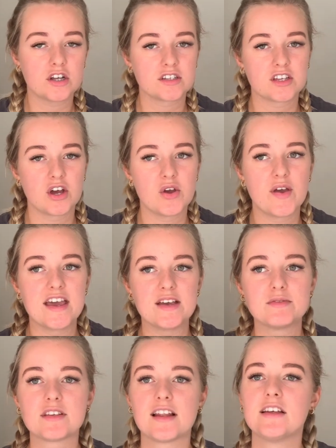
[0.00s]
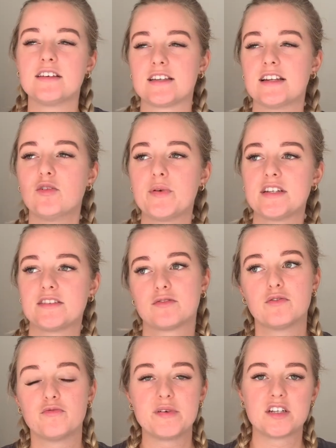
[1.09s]
So it's a little bit
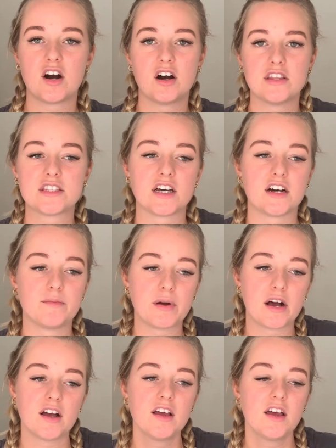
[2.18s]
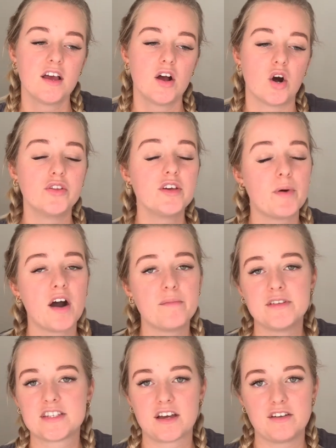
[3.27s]
difficult for me to answer, but on the
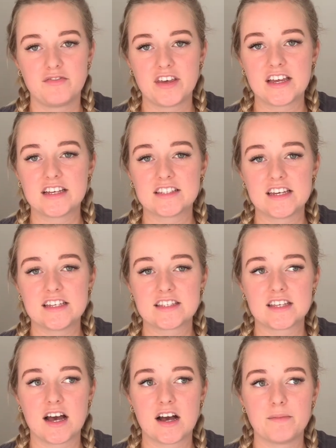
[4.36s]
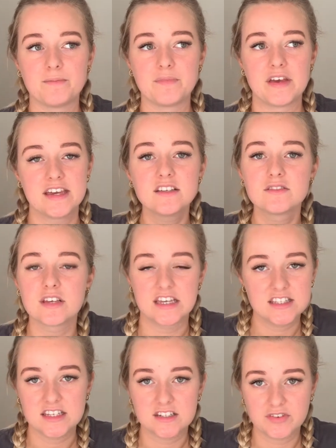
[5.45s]
apartment side of things, it is
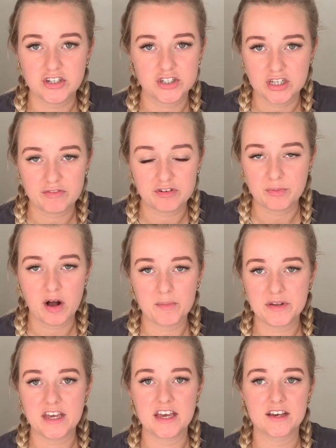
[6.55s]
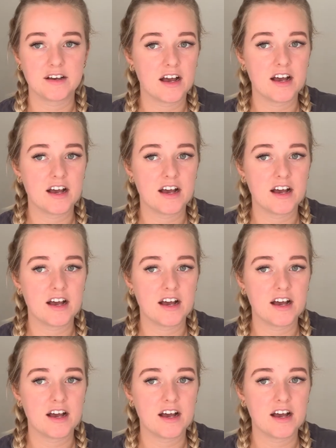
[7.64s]
easy to find yourself an apartment here.